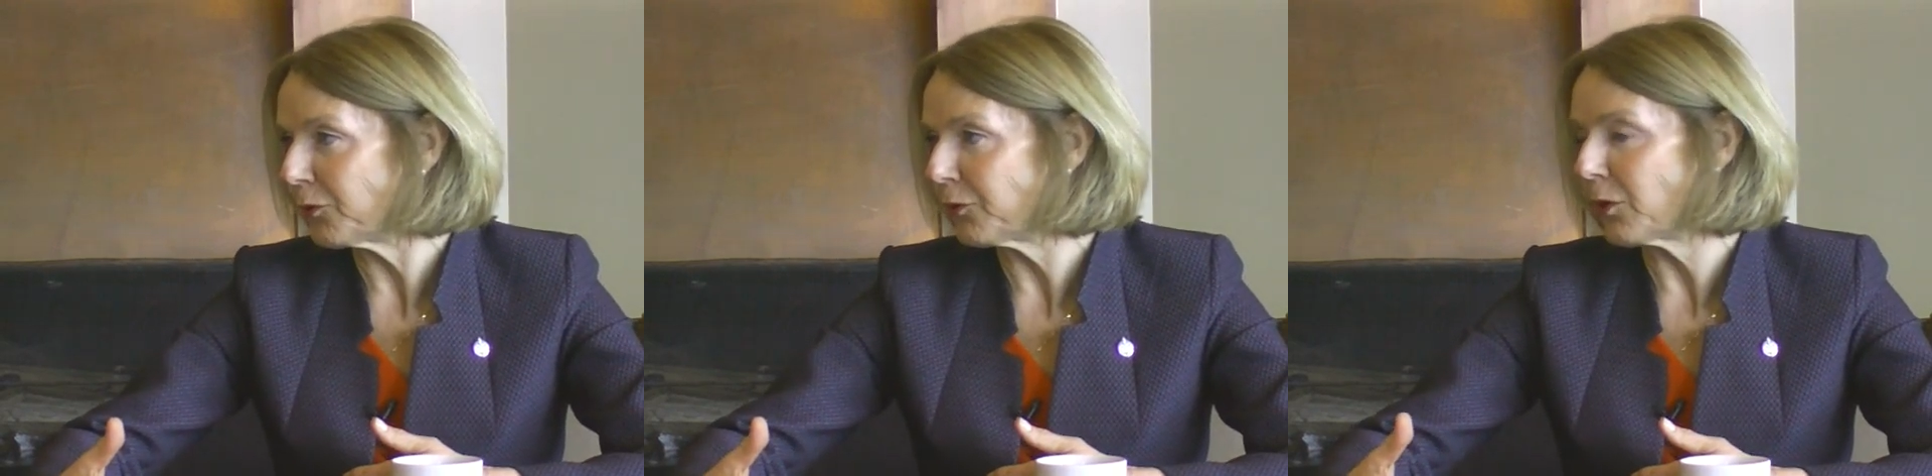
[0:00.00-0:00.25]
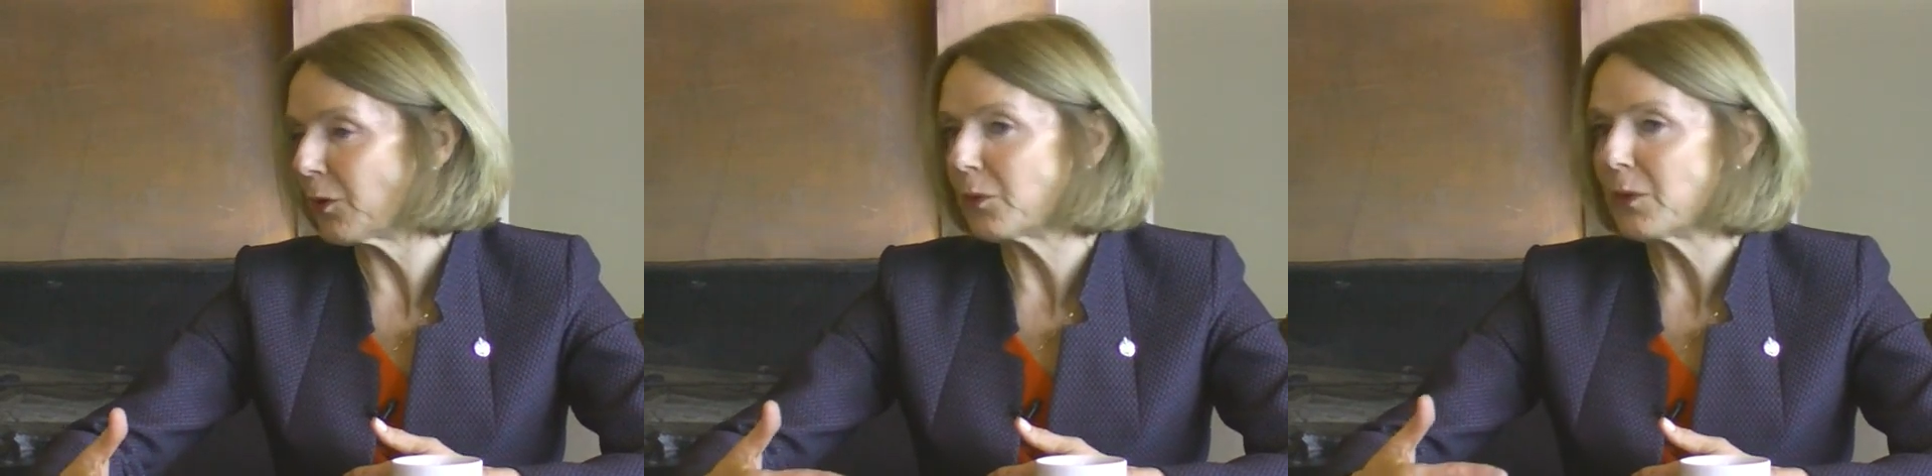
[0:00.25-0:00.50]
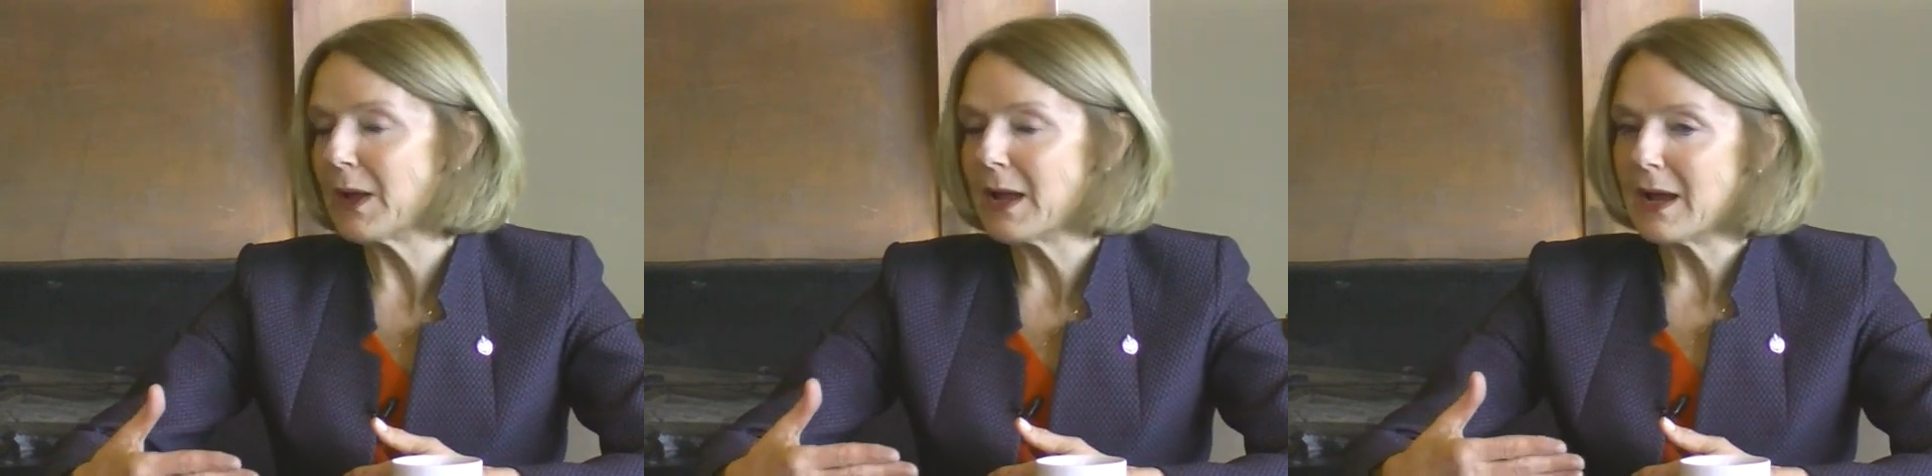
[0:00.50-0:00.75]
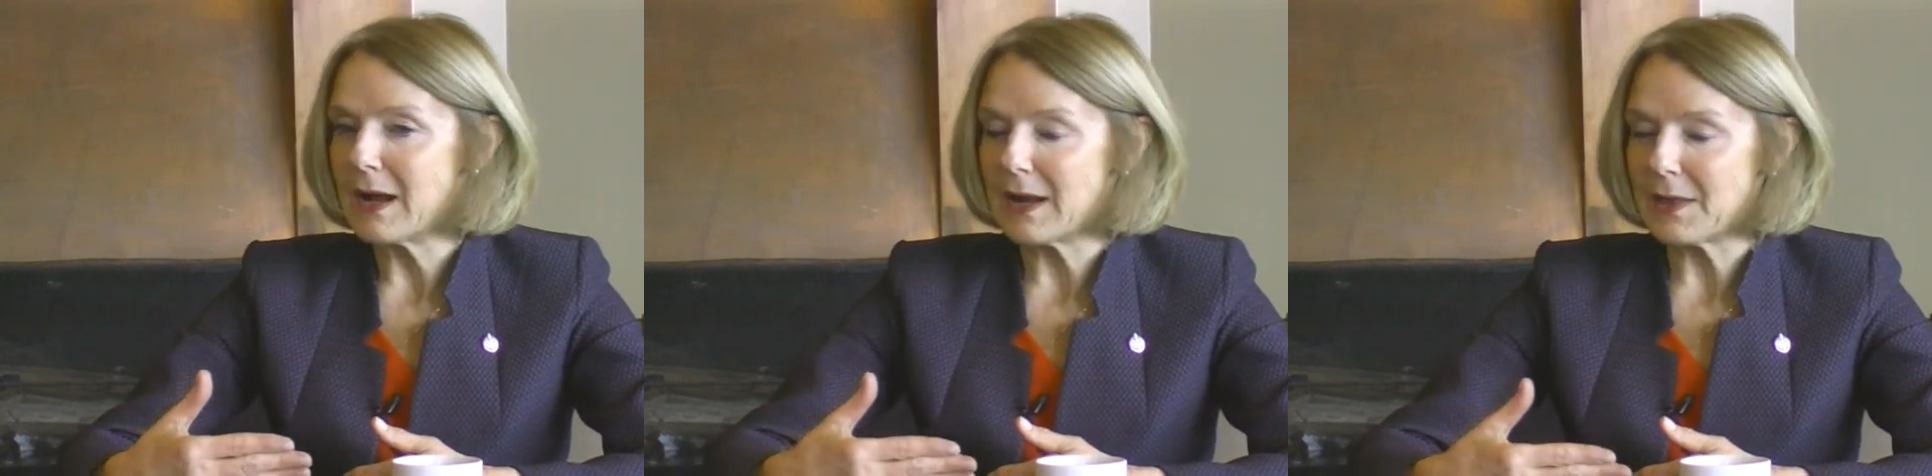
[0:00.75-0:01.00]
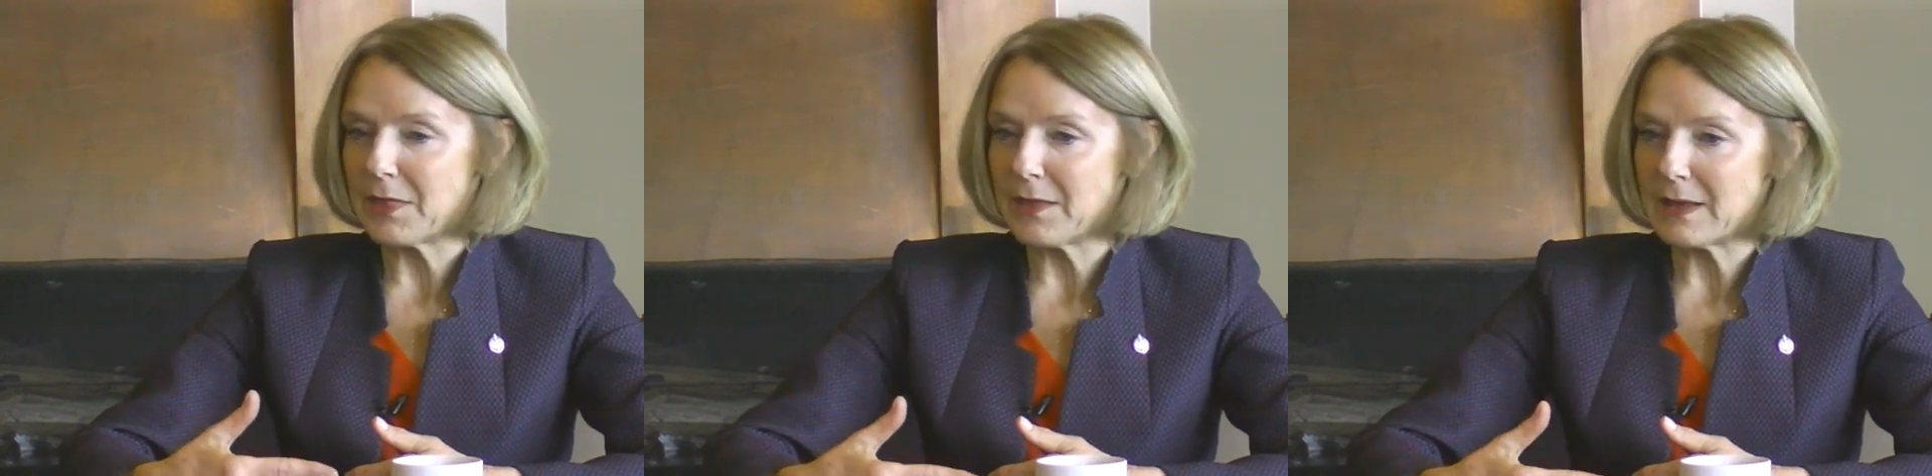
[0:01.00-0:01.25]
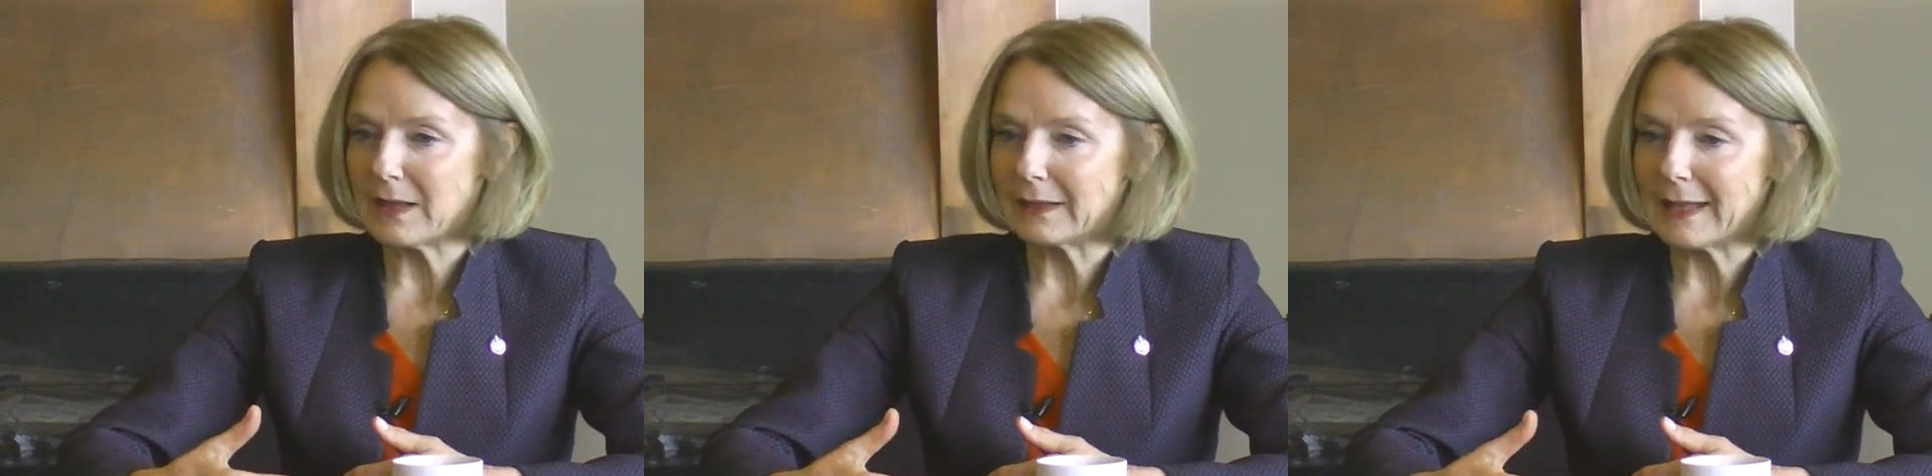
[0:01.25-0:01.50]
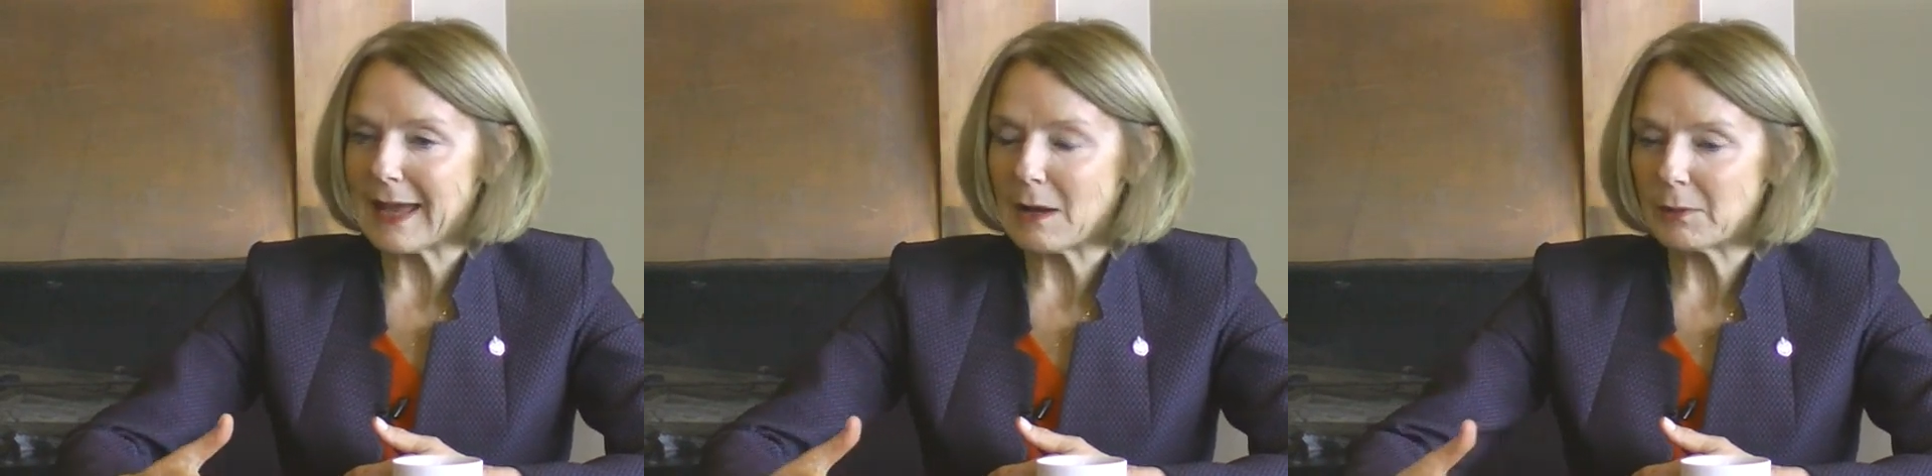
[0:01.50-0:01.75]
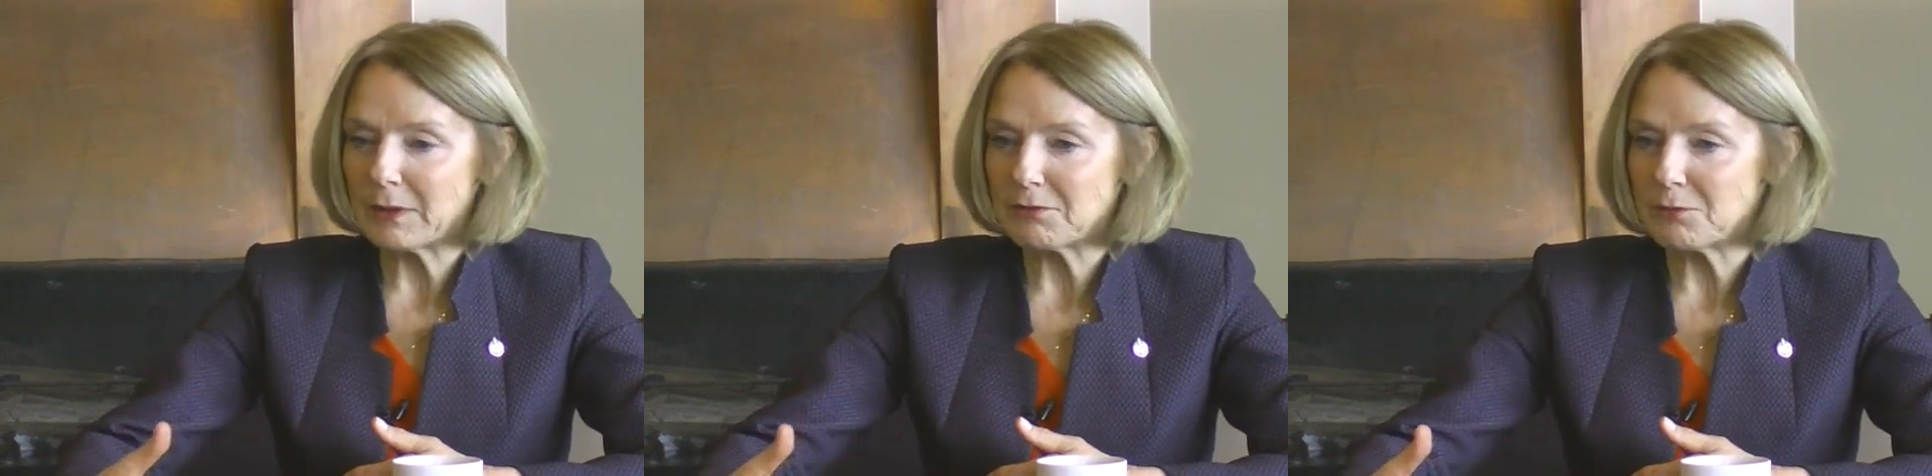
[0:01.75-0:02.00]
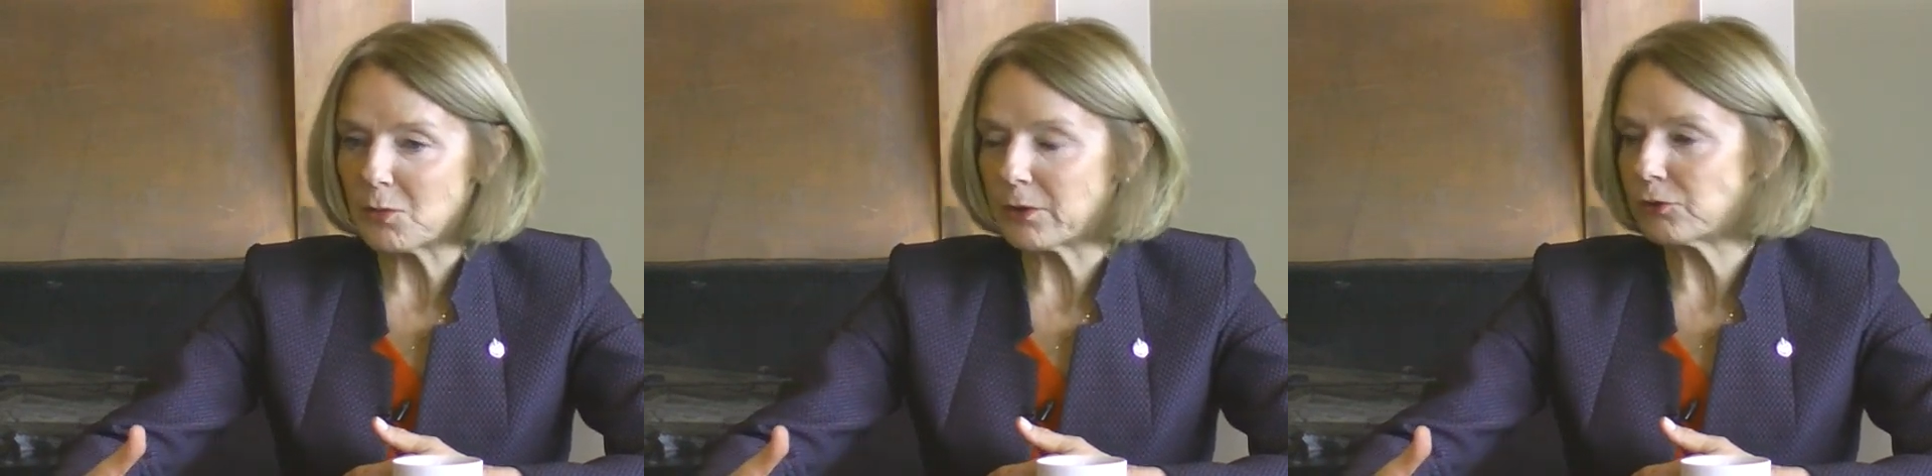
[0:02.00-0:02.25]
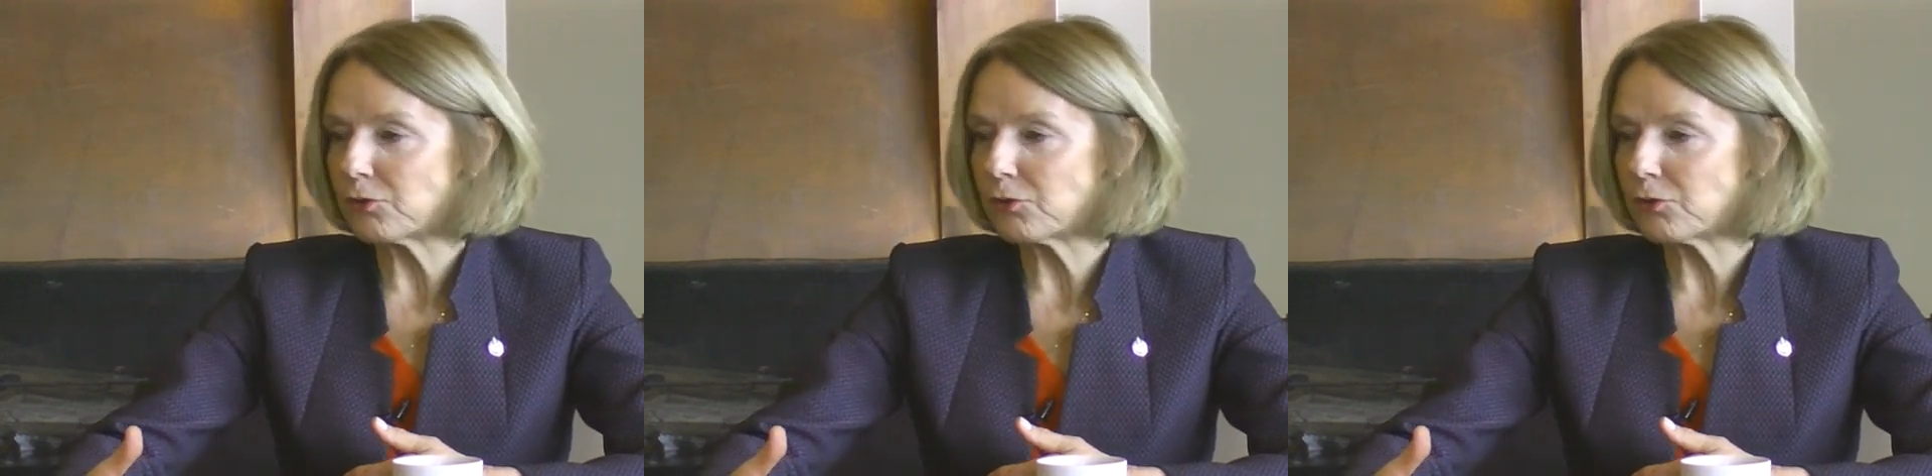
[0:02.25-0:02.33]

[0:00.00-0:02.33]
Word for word: So I think allowing for a